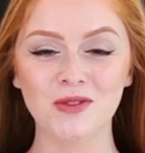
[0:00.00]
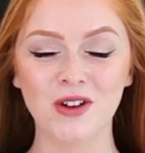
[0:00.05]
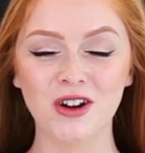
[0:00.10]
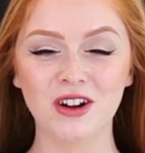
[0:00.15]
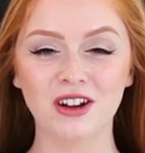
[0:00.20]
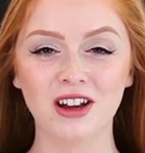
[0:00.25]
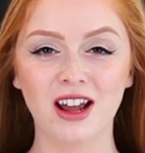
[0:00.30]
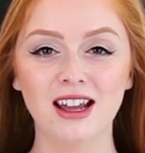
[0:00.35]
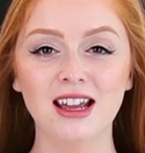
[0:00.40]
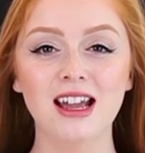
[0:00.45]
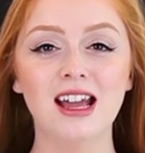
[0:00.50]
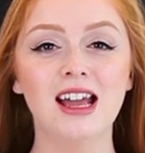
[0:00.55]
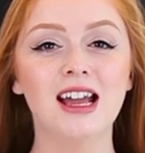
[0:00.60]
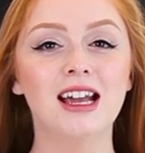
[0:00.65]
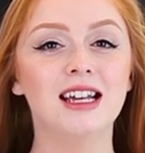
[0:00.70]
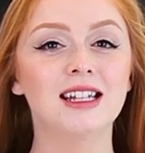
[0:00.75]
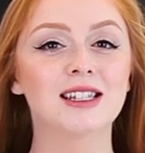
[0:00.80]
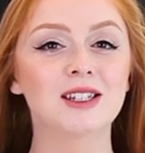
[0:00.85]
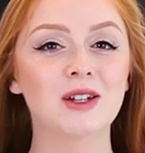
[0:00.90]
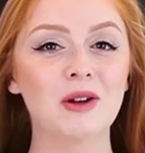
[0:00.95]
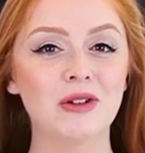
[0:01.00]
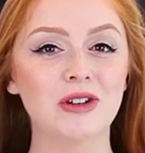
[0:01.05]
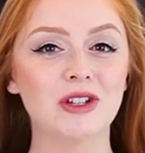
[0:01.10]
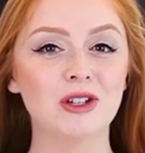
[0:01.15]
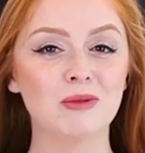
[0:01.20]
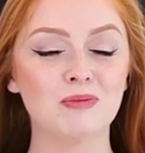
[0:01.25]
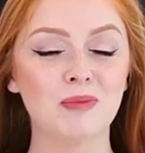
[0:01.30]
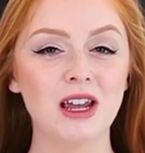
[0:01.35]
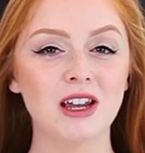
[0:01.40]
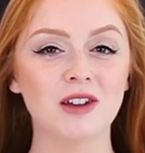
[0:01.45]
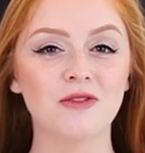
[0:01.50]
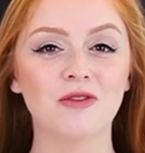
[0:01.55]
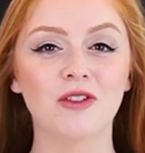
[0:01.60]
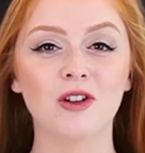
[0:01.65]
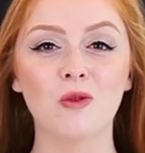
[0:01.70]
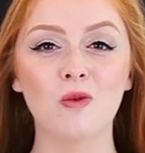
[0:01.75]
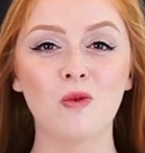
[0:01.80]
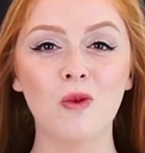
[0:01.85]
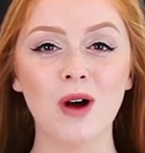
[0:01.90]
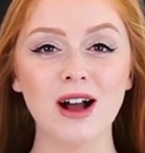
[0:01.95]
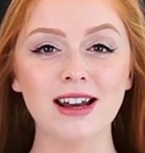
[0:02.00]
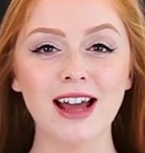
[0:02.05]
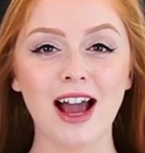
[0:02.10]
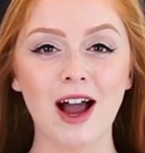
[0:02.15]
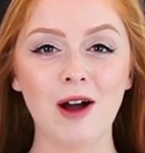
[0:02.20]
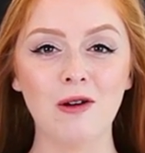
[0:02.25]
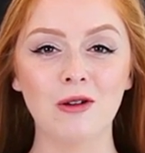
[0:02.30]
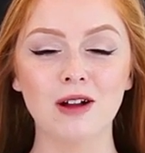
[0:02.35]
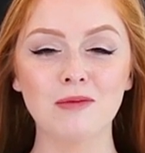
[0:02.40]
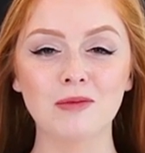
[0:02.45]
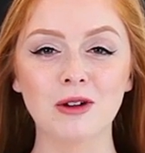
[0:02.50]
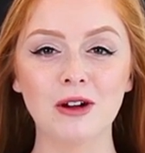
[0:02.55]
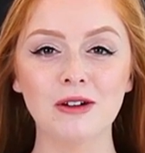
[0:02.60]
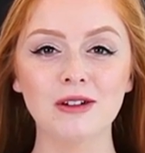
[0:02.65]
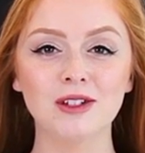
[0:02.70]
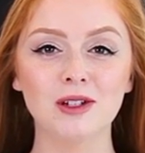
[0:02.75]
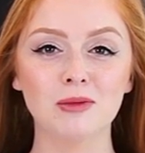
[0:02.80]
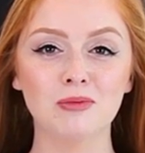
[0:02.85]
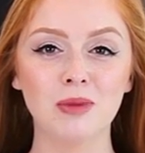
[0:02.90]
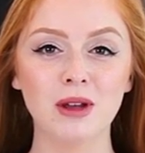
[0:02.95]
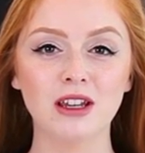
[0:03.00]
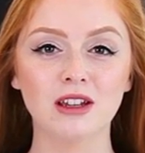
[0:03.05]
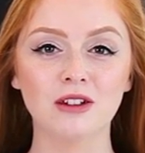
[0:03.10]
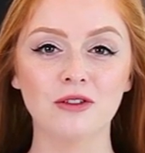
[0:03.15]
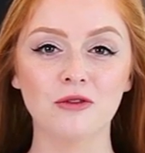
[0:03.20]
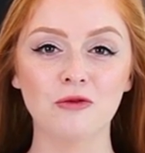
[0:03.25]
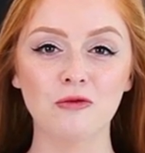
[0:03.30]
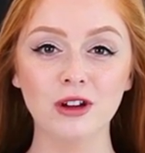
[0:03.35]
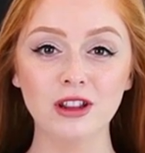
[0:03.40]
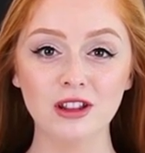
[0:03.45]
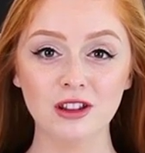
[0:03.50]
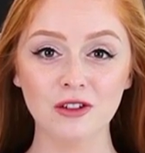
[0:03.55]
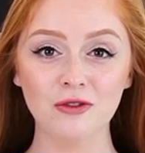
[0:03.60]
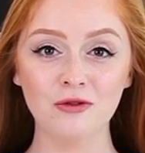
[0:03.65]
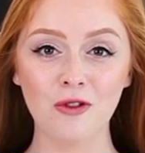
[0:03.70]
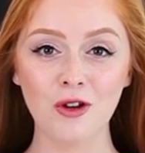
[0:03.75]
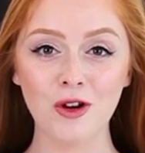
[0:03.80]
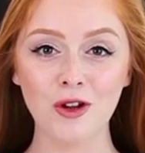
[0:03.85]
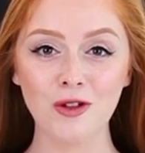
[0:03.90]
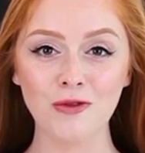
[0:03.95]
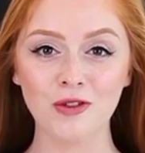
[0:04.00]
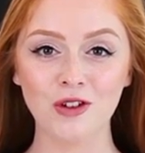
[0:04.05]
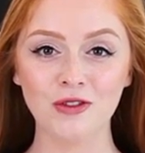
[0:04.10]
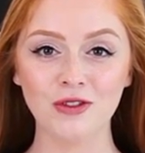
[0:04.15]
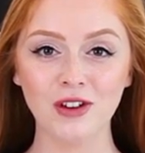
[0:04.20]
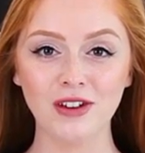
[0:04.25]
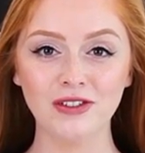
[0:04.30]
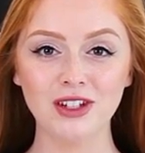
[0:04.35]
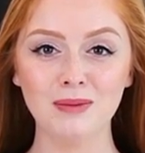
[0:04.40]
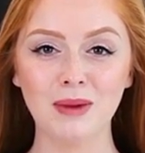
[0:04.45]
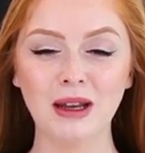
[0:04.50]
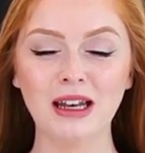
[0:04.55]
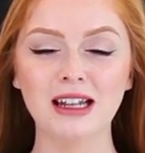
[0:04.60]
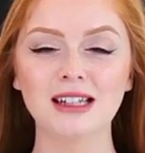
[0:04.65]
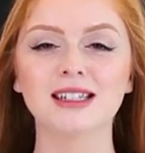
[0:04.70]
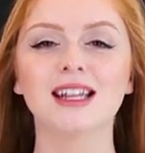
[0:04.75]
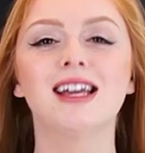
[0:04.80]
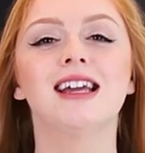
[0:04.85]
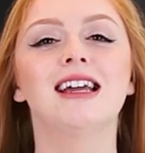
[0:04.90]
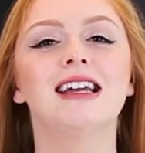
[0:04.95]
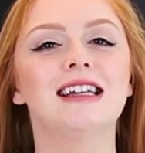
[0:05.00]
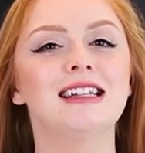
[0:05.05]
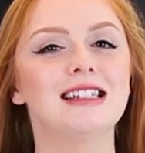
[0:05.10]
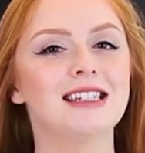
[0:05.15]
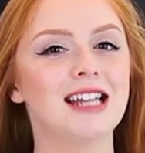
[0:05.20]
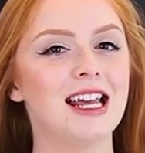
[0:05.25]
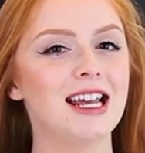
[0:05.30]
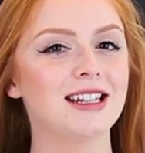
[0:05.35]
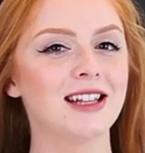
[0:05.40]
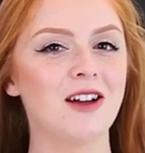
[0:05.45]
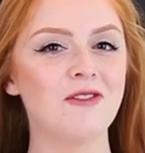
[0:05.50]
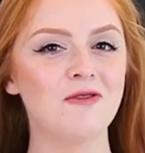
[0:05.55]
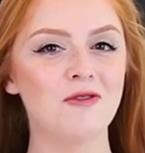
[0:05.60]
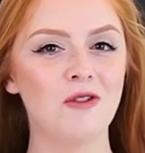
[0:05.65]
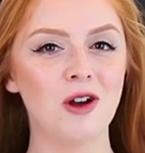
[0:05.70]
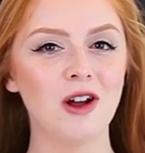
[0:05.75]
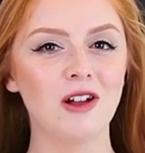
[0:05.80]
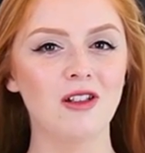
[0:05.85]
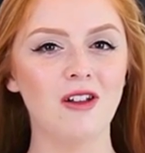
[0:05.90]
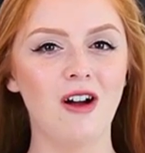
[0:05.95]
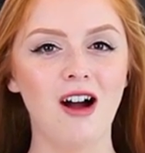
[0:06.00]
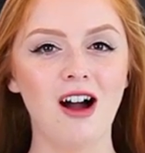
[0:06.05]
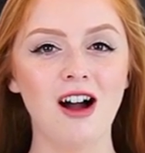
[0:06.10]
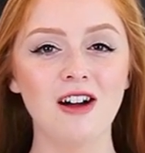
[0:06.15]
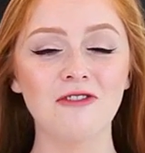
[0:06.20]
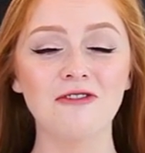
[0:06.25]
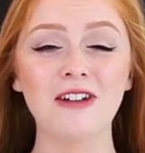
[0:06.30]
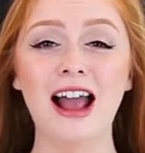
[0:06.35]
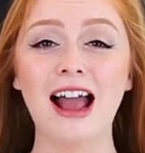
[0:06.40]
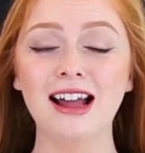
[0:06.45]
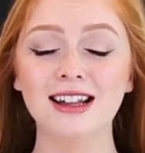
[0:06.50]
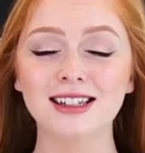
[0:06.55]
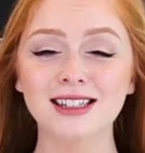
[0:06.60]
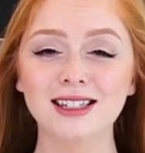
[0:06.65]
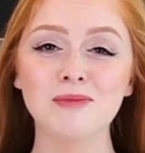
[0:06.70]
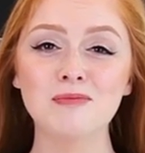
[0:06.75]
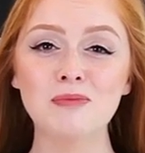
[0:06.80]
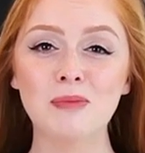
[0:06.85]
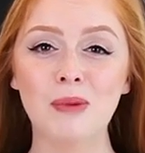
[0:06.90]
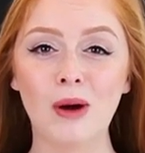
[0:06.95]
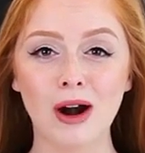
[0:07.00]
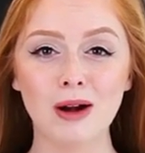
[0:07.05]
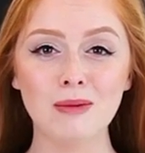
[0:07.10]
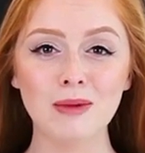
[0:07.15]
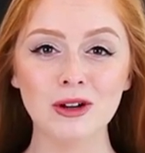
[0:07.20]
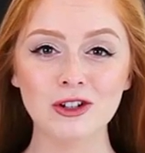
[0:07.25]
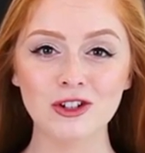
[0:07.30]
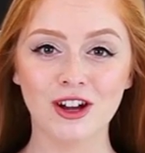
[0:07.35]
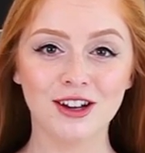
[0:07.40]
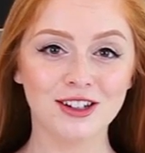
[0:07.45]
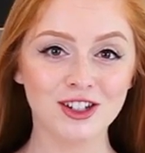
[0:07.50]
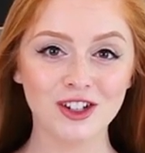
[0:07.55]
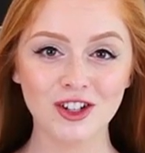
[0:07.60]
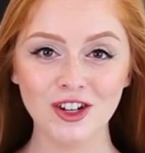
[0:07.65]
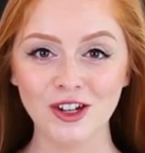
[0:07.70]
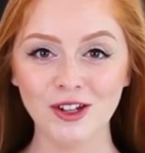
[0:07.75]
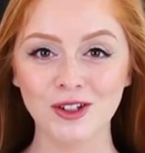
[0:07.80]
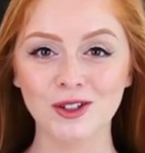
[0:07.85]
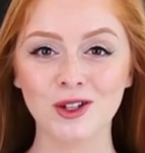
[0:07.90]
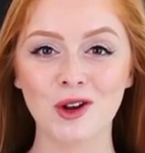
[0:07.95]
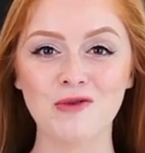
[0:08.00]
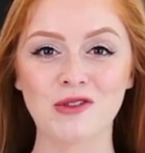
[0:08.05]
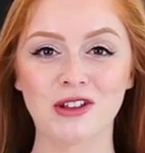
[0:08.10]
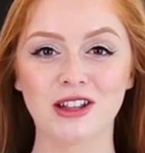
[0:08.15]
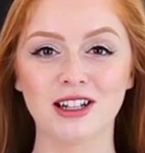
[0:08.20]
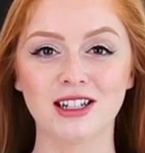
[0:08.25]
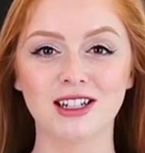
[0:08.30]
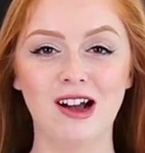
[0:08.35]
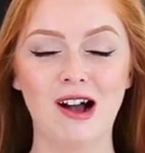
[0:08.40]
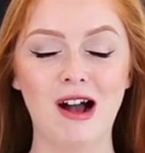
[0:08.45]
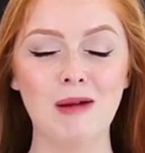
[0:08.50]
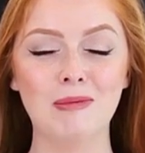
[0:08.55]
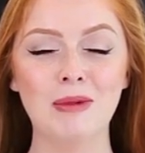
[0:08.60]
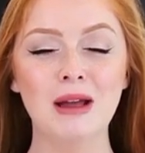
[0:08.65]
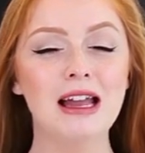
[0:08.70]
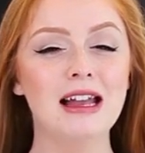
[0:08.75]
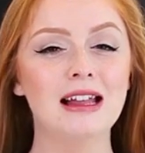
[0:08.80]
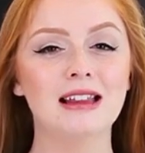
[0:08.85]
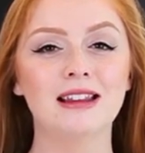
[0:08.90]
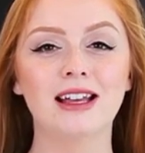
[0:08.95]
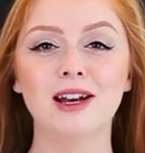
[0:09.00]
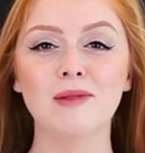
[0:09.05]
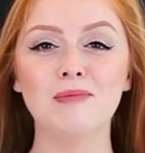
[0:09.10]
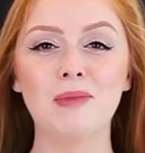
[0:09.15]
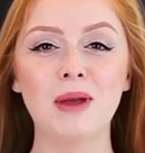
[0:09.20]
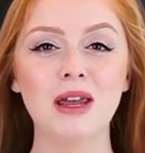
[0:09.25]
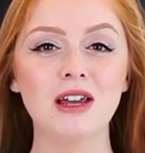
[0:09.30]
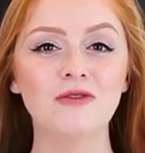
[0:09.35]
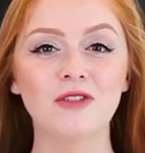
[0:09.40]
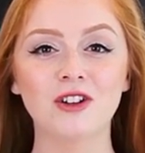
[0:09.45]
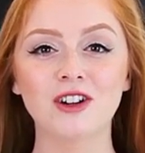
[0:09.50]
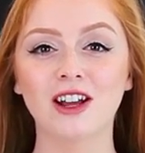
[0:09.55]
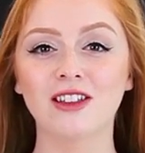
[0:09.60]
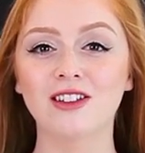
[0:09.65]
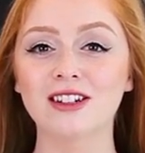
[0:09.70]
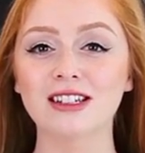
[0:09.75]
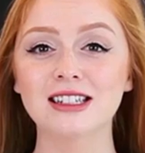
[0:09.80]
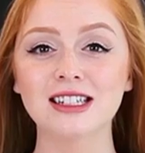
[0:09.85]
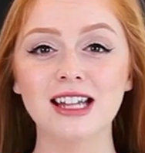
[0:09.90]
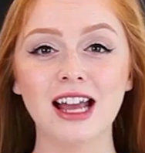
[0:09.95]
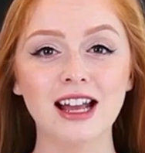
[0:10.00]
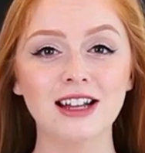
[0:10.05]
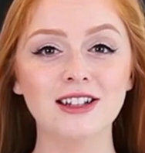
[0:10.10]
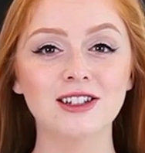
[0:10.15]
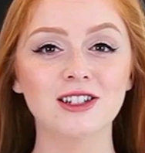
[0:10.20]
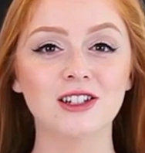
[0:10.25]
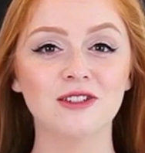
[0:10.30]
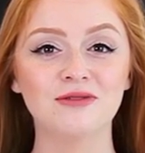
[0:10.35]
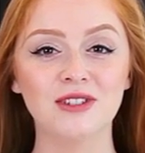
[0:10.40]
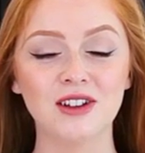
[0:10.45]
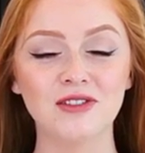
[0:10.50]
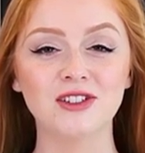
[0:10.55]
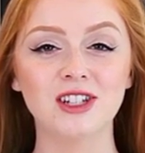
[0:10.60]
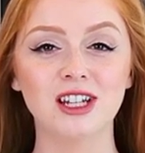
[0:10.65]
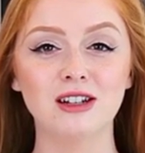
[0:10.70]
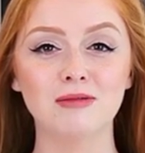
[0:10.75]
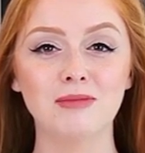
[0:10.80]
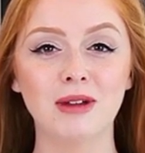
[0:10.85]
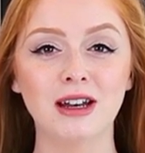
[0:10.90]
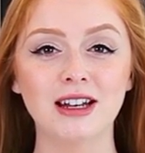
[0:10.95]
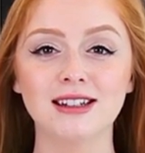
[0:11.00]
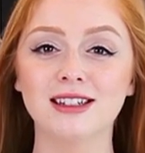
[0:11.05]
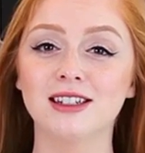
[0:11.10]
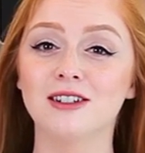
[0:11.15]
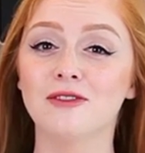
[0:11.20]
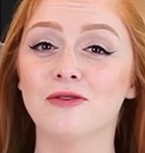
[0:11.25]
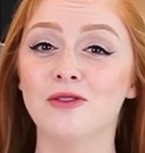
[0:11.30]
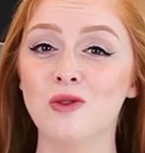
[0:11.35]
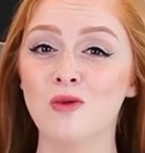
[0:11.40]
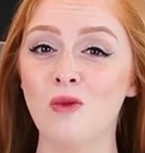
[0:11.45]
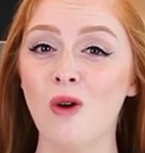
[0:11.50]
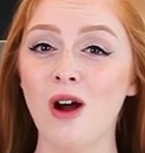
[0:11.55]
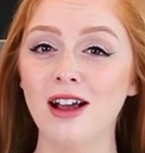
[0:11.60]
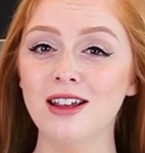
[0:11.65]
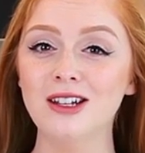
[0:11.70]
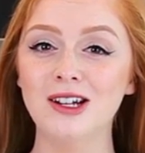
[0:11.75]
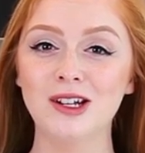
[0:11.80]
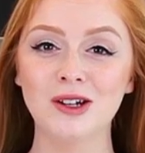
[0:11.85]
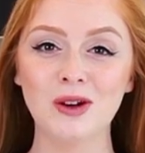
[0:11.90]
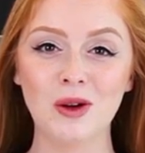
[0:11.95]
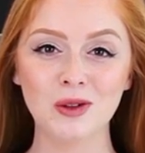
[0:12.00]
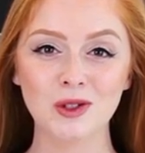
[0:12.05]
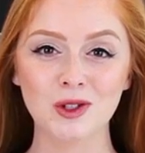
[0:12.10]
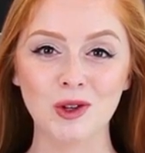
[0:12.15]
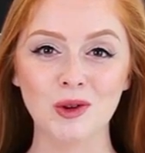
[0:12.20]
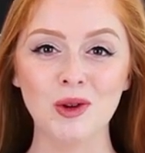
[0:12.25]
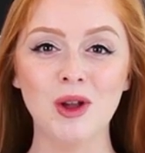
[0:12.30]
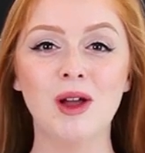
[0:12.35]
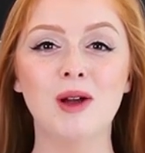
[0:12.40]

Fahrenheit. It's going to bake for one hour. I'm going to bake it with the foil for 50 minutes. Take that foil off, add some Parmesan cheese over the top, let it bake for another 10 to 15 minutes. And if you want, you can also